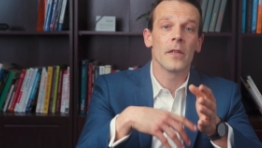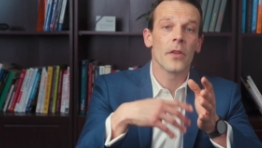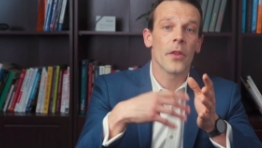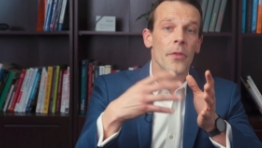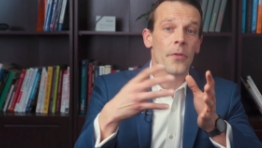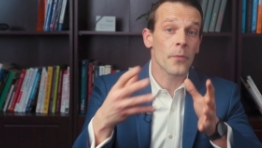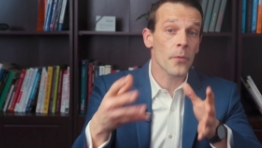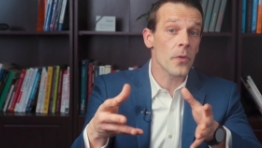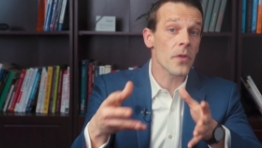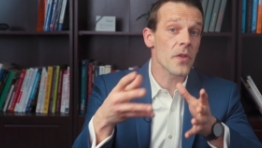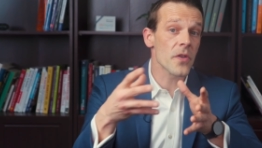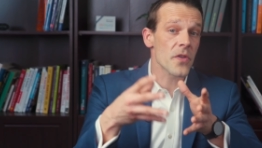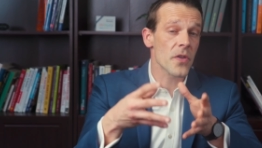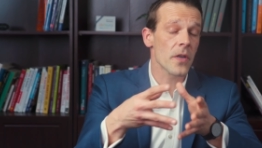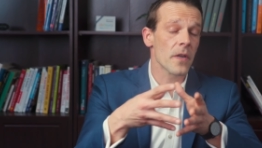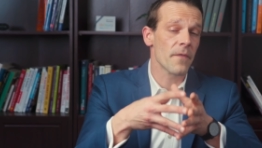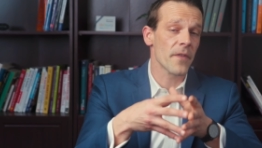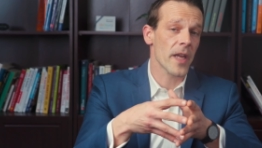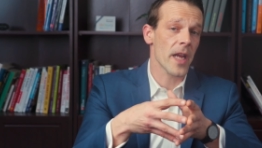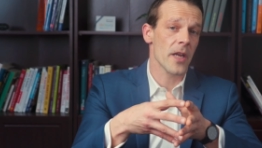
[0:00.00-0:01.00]
Through the
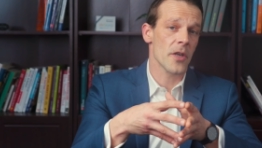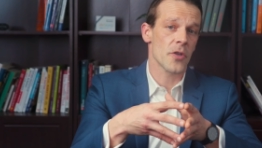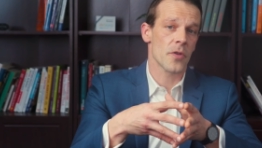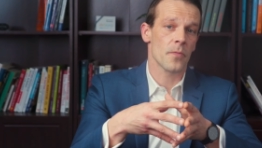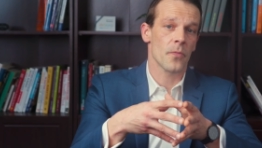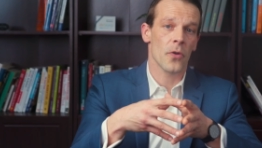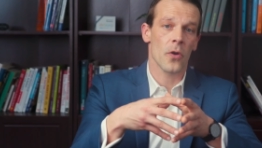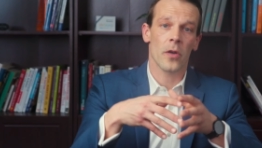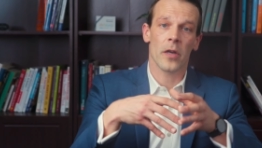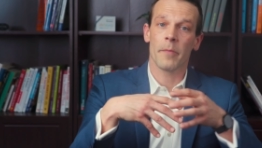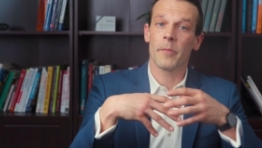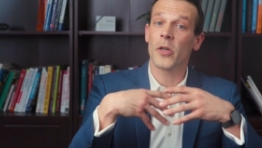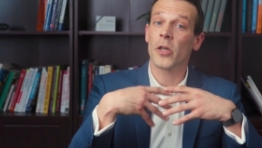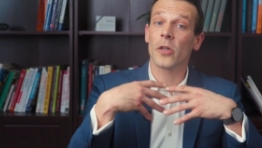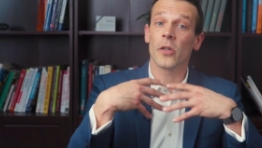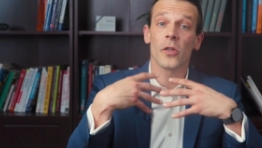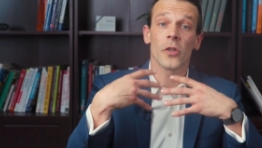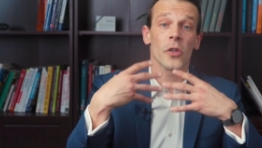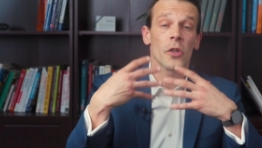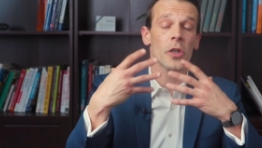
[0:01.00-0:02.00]
certification program, you're
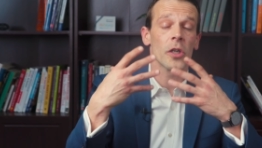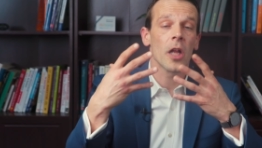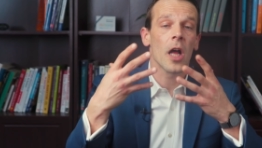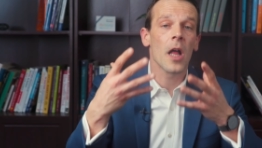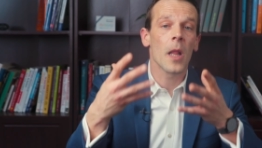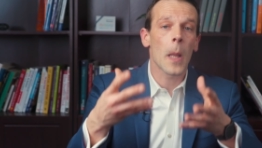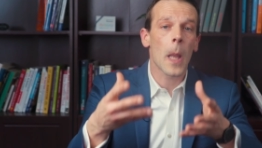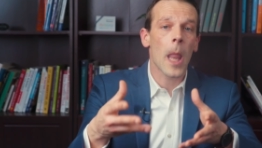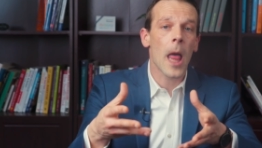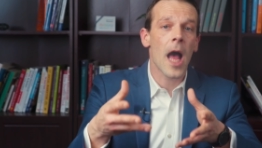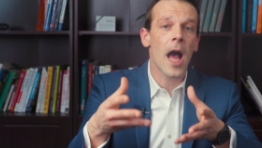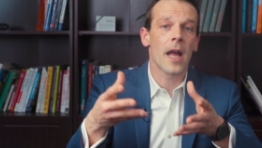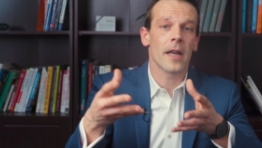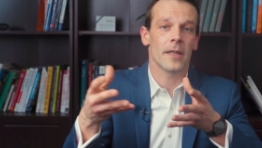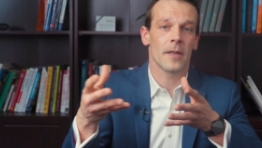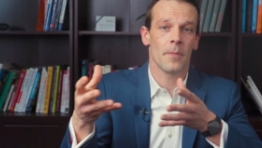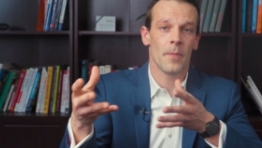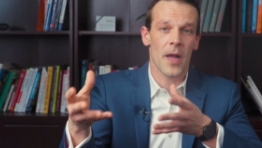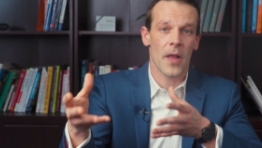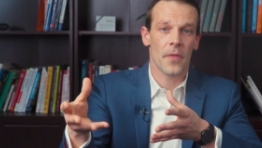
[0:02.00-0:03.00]
going to learn a lot
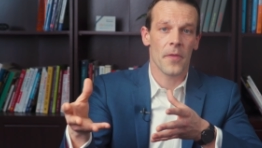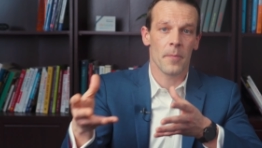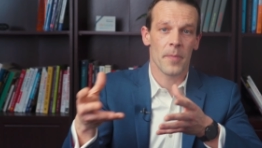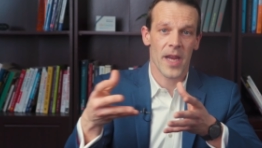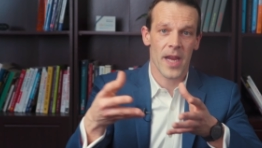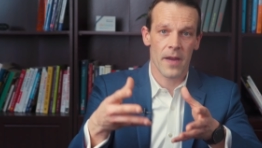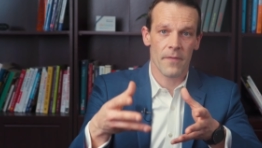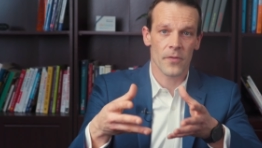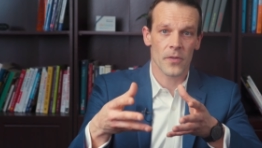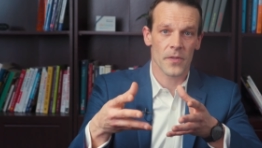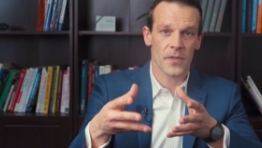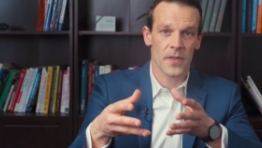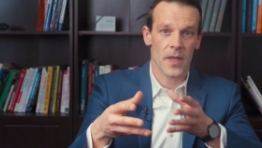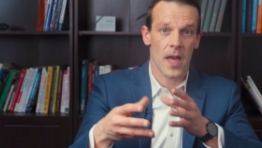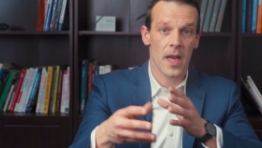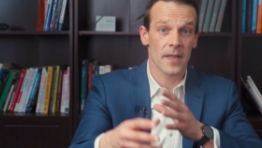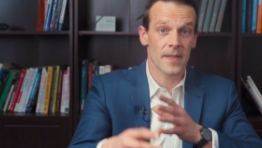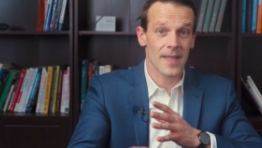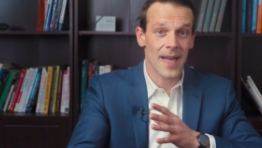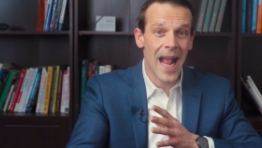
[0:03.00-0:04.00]
about the behavioral
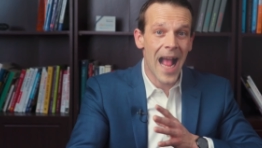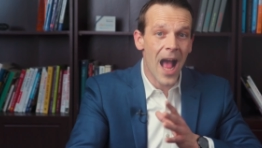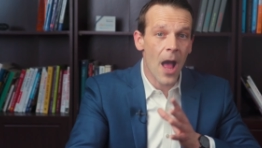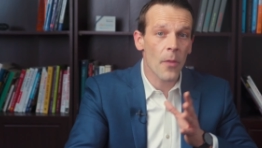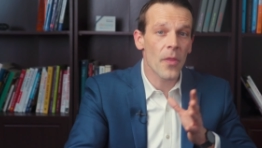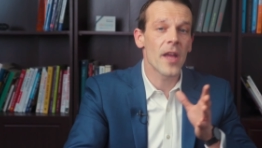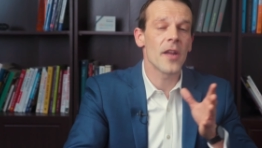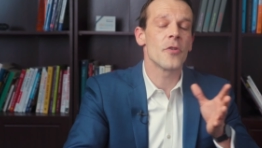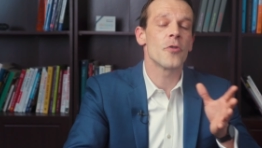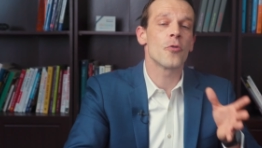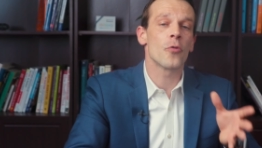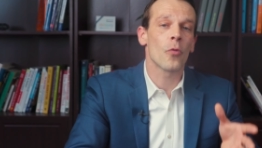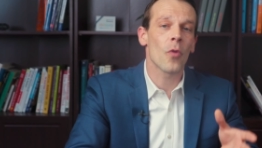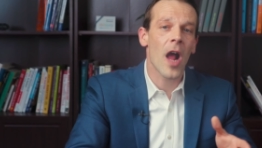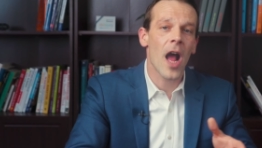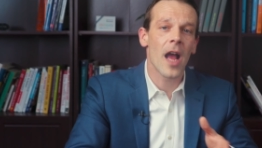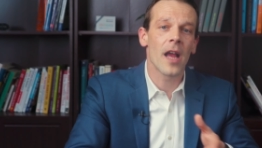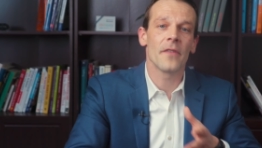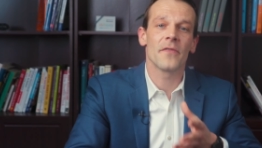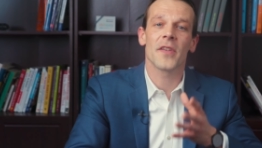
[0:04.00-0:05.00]
science and how that
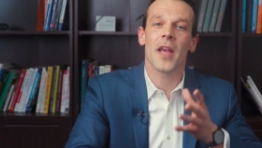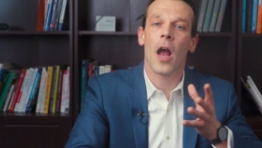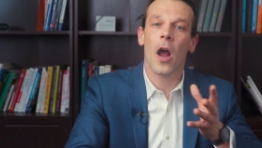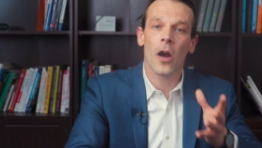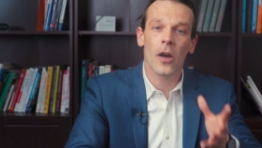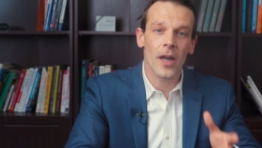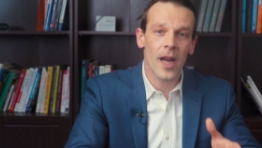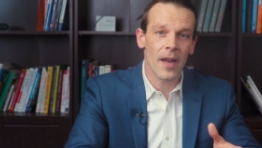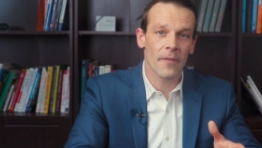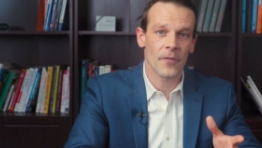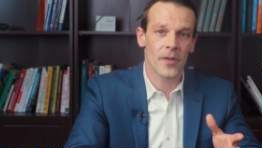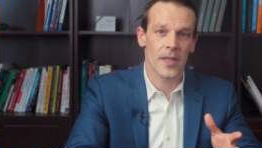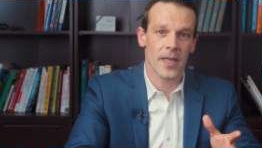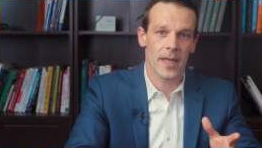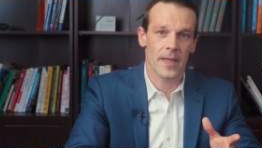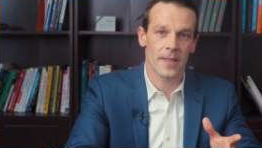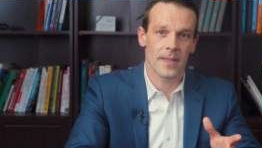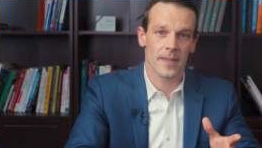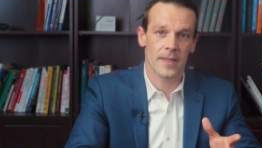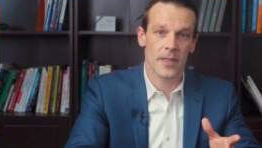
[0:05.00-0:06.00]
drives our
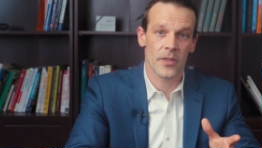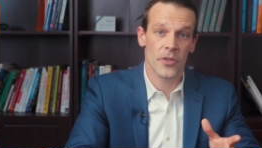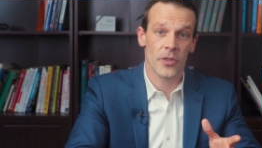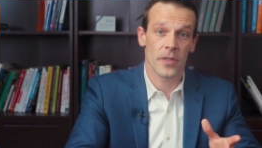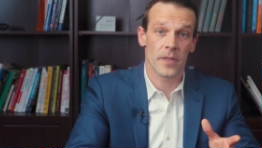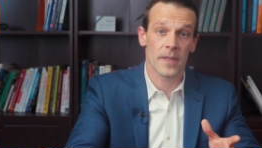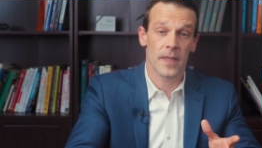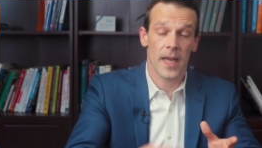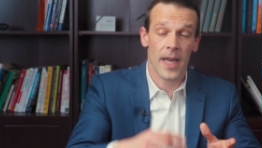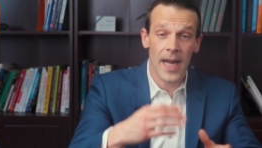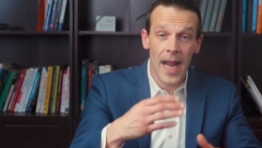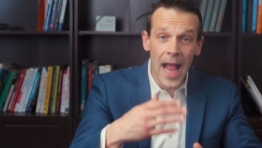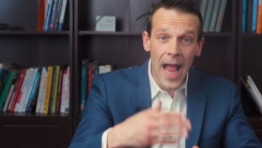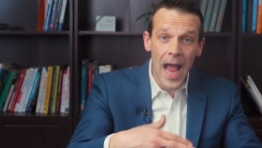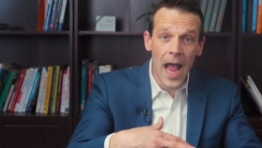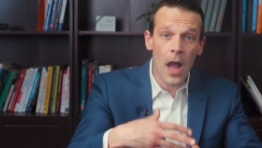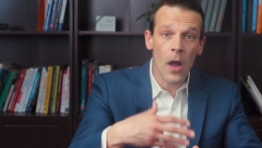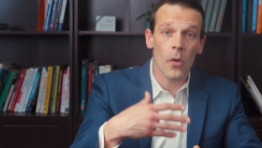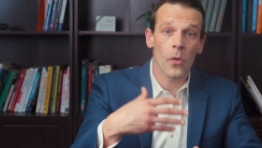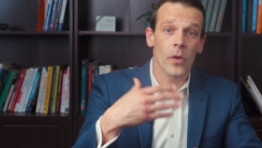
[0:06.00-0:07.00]
everyday decisions and
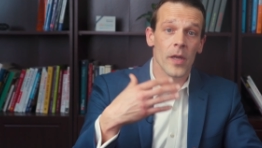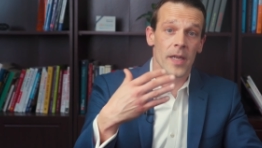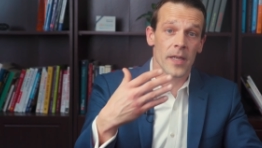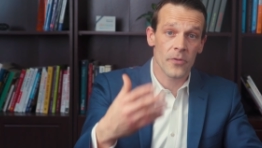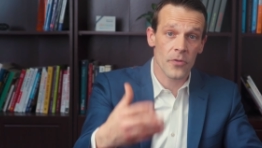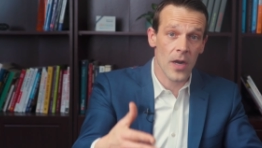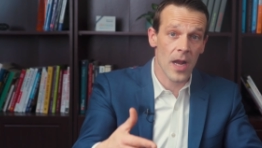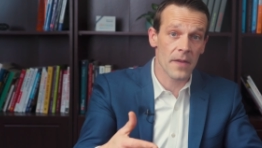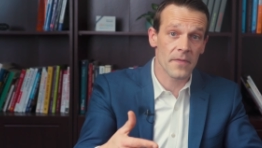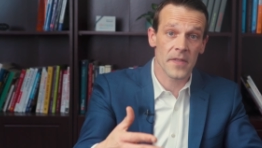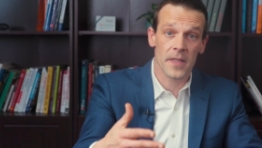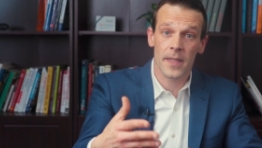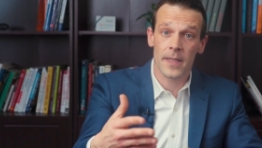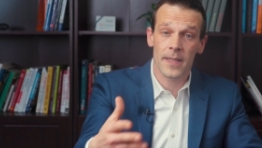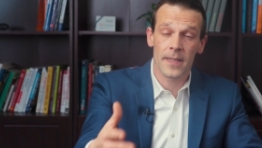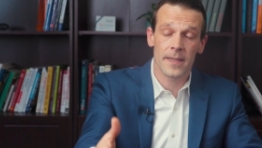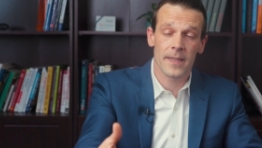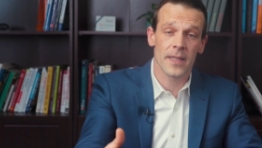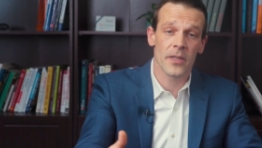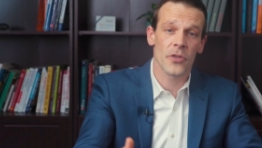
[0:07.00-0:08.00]
how it drives the
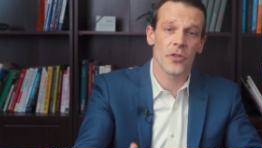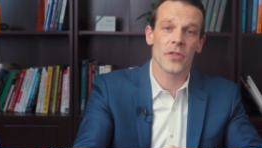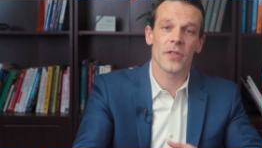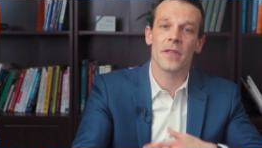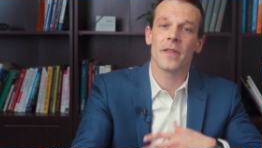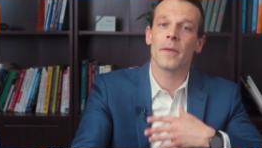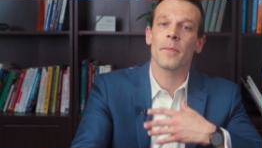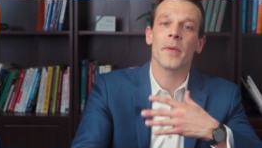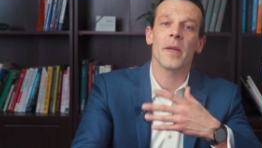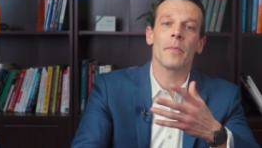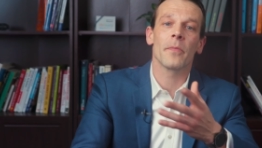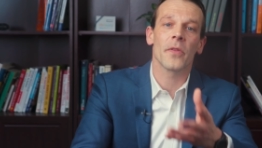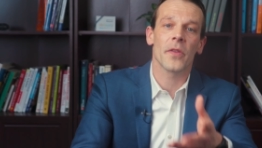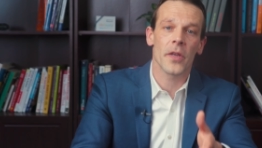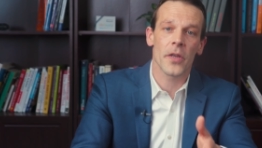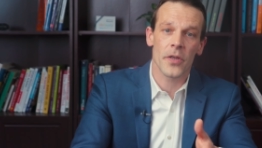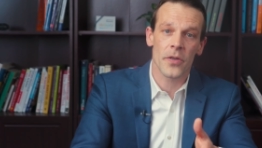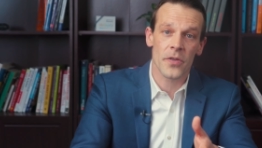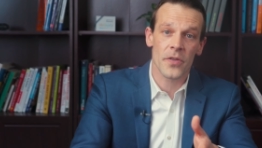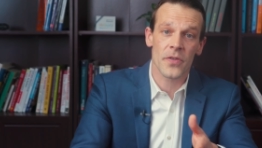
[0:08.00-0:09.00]
decisions of the people
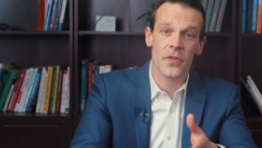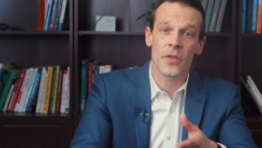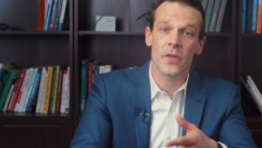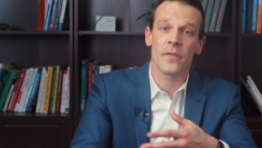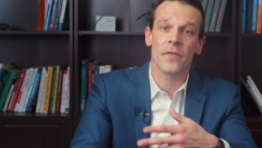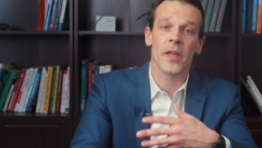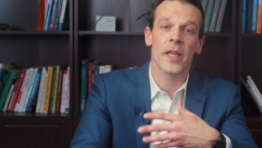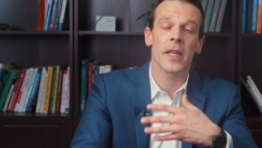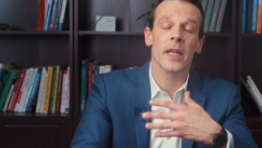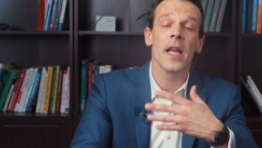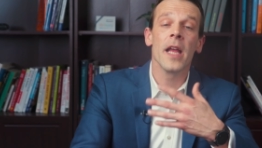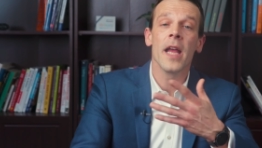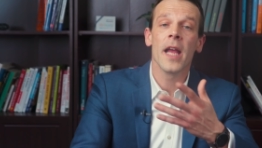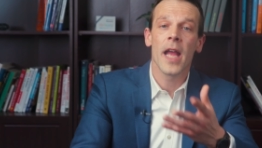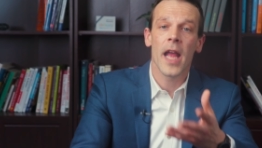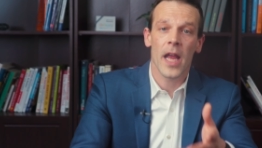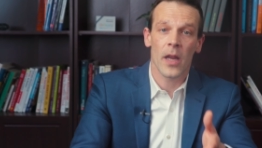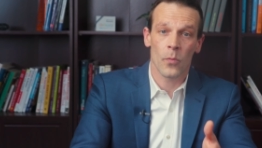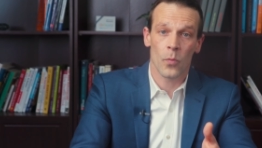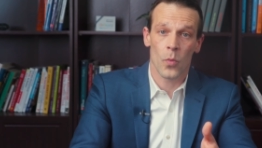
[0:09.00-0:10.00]
that you're serving
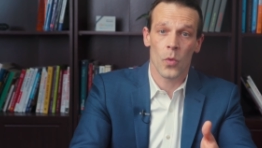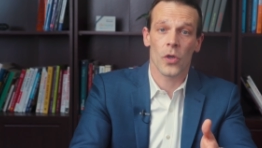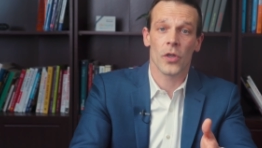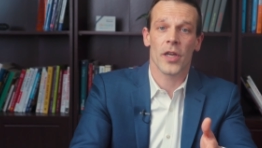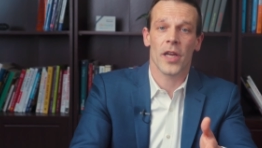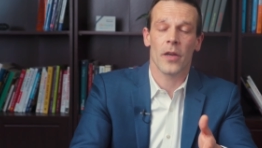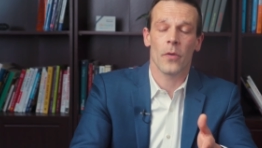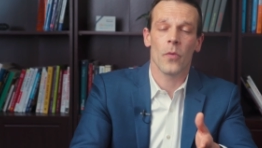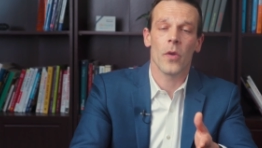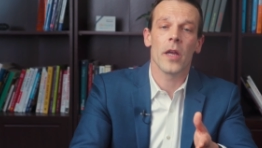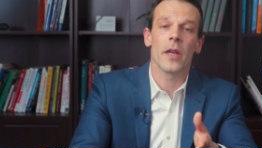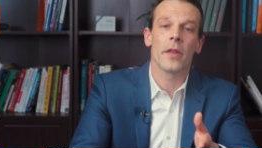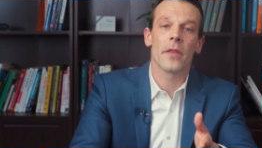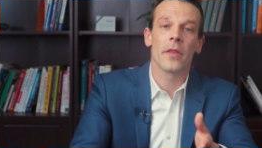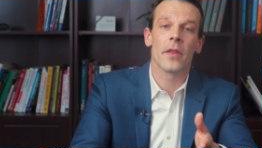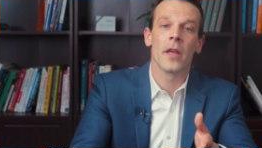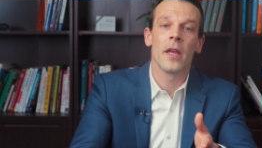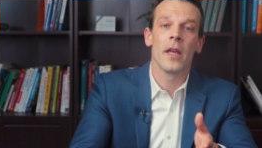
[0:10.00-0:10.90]
and working with.